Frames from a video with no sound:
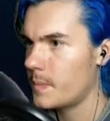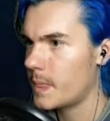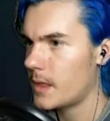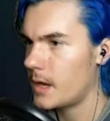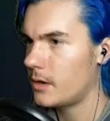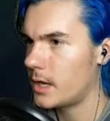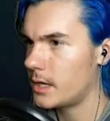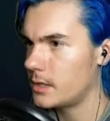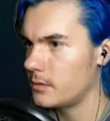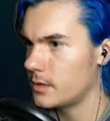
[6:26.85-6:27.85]
Okay. I know how you
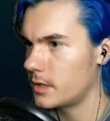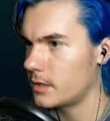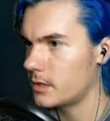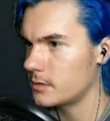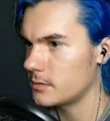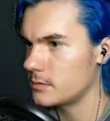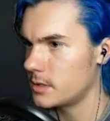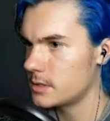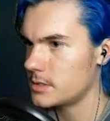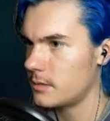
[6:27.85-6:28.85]
do it now. You gotta, you
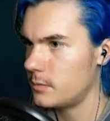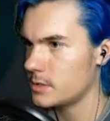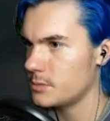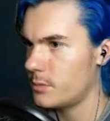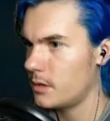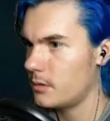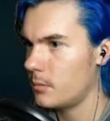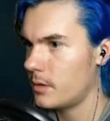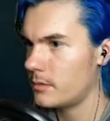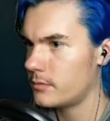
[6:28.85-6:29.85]
gotta stand in one spot
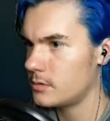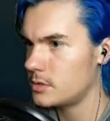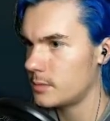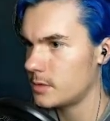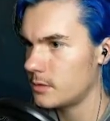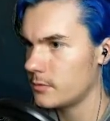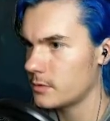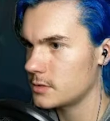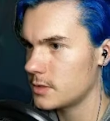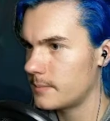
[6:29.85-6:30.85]
wherever you chopped it the first time.